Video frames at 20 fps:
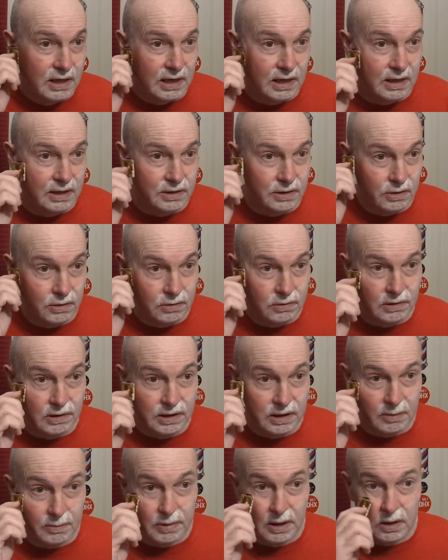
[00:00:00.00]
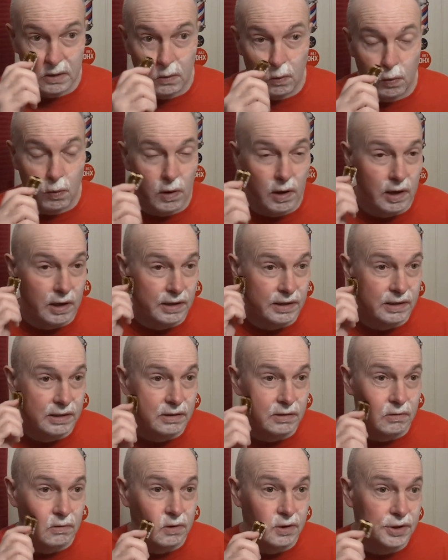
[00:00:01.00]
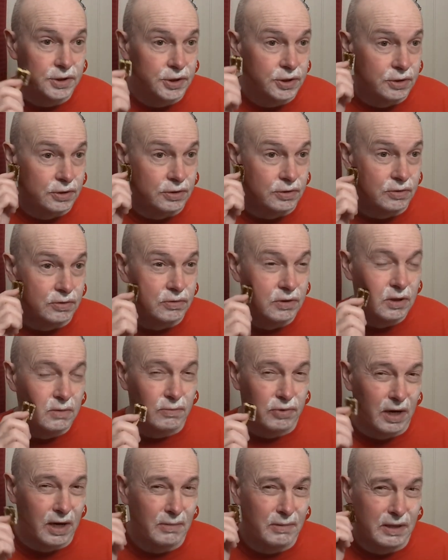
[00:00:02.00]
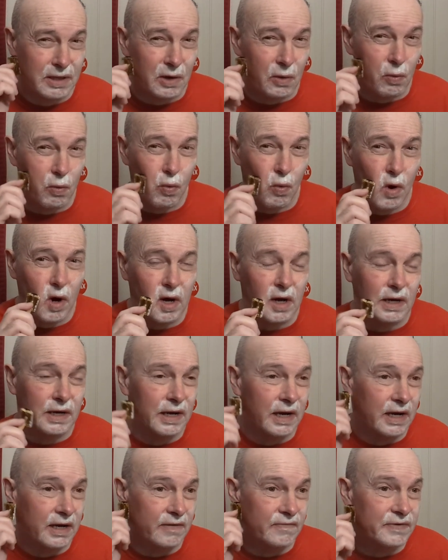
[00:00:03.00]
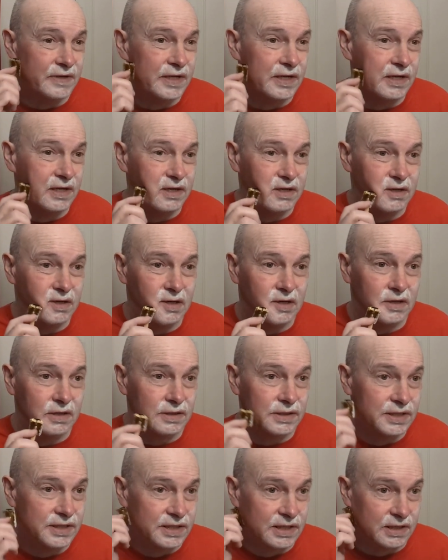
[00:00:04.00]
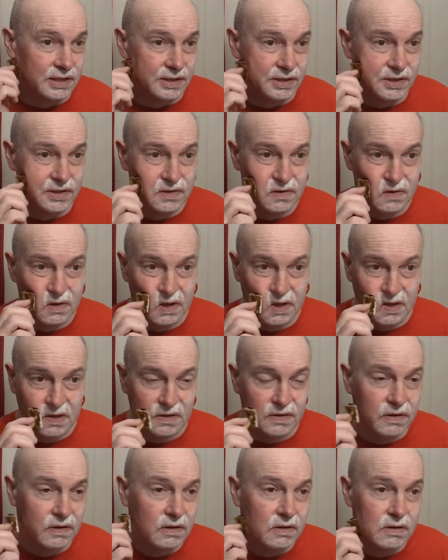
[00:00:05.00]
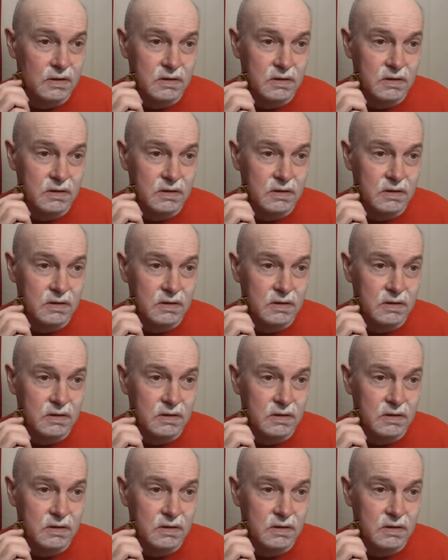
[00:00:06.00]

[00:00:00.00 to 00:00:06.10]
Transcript: and only about a 1 or 2, probably a 1 out of 10 on scent strength.